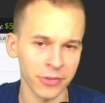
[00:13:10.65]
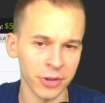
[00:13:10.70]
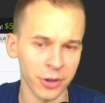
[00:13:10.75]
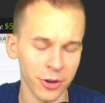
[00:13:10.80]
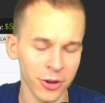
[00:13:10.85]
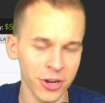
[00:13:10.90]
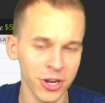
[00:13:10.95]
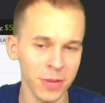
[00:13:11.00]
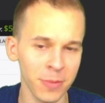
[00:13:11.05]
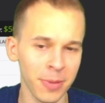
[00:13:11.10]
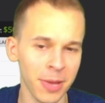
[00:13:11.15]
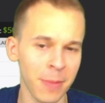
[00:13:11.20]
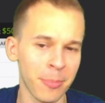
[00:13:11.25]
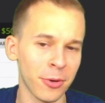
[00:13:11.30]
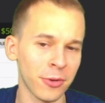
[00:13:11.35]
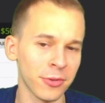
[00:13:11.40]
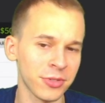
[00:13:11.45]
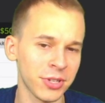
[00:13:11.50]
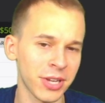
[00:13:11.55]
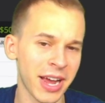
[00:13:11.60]
Now, couldn't you play
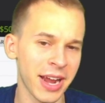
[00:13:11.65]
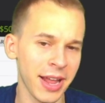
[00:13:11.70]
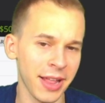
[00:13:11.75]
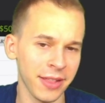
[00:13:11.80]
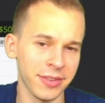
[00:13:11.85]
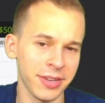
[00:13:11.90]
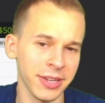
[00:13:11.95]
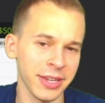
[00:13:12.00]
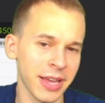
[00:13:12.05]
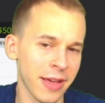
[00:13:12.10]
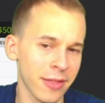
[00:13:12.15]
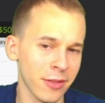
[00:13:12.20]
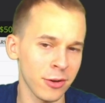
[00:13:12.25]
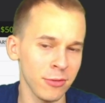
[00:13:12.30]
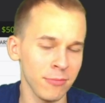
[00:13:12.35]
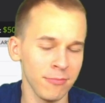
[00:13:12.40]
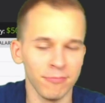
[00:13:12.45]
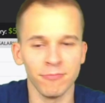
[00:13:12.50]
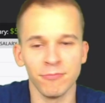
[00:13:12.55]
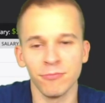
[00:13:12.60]
both tight ends together?
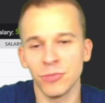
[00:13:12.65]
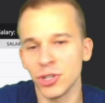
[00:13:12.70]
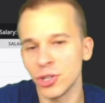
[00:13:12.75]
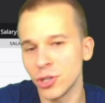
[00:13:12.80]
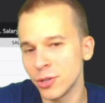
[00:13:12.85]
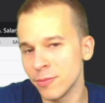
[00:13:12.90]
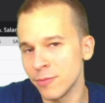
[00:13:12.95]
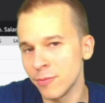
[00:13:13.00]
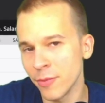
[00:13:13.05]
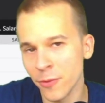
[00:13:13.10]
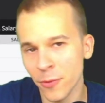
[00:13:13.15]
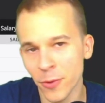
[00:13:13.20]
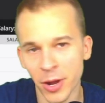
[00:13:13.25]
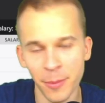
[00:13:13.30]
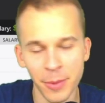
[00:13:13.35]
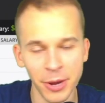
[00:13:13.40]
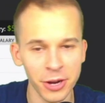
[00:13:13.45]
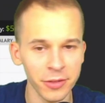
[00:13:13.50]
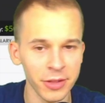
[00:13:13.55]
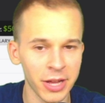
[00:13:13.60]
Sure, if you want to
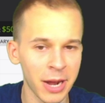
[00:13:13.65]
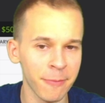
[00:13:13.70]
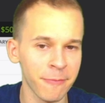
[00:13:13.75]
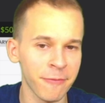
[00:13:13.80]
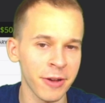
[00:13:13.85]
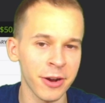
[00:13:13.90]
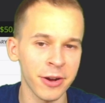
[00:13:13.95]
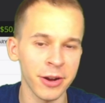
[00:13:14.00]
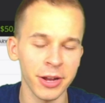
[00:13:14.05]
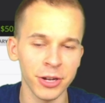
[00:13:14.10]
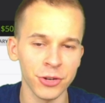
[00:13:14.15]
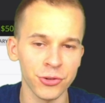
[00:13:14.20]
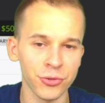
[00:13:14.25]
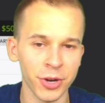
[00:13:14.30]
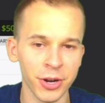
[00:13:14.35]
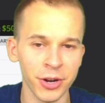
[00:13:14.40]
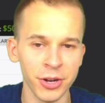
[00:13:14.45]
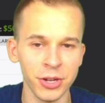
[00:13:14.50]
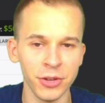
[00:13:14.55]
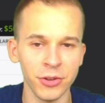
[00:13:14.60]
make your lineup very
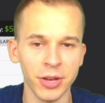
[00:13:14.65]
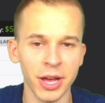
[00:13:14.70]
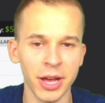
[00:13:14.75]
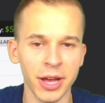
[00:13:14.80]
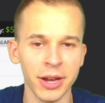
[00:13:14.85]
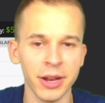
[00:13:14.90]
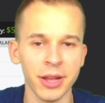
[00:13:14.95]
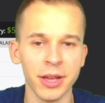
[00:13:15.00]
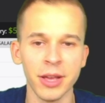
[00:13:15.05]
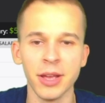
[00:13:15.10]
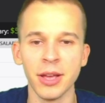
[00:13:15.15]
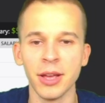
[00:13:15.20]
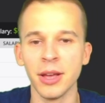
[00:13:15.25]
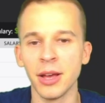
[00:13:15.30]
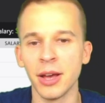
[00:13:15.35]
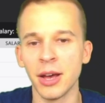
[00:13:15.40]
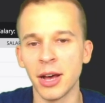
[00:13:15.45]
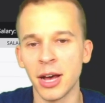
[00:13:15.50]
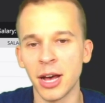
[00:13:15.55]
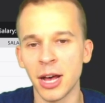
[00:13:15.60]
contrarian, you can.
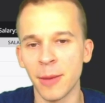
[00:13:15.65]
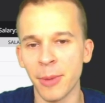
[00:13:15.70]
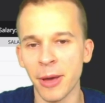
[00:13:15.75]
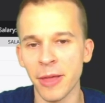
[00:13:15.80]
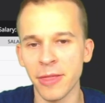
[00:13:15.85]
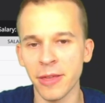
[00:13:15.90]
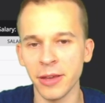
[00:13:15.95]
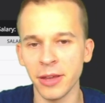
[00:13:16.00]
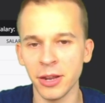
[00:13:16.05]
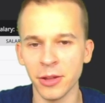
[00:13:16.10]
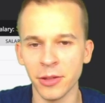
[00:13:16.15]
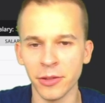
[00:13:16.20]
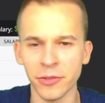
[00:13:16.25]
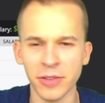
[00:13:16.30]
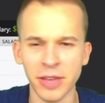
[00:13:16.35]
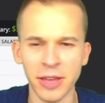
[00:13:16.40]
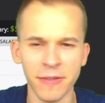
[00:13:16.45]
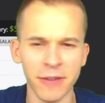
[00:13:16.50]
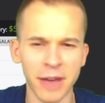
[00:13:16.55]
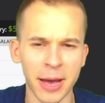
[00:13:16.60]
But I think, you know, the
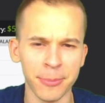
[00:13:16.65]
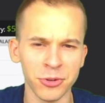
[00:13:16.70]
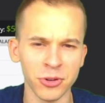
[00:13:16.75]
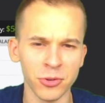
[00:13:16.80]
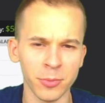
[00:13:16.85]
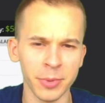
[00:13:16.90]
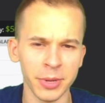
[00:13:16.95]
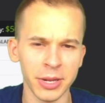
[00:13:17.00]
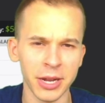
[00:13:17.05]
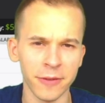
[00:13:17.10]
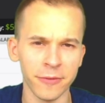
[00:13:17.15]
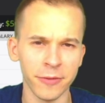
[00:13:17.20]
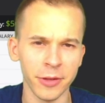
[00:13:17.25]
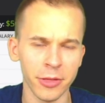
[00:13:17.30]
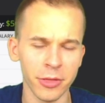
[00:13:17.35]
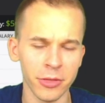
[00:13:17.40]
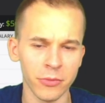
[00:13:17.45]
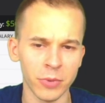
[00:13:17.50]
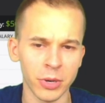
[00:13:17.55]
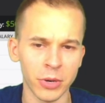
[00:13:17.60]
safe option would be definitely
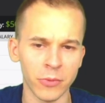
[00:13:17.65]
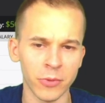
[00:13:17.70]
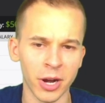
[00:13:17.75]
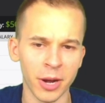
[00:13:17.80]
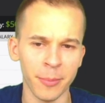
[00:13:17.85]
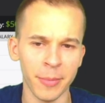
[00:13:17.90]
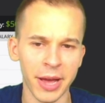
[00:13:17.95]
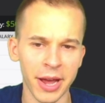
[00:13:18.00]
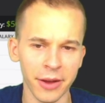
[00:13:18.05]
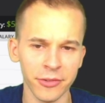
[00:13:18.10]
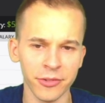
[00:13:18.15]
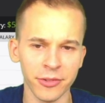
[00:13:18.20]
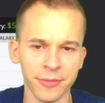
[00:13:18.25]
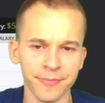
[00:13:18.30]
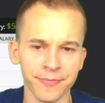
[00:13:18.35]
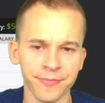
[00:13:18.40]
3 running backs.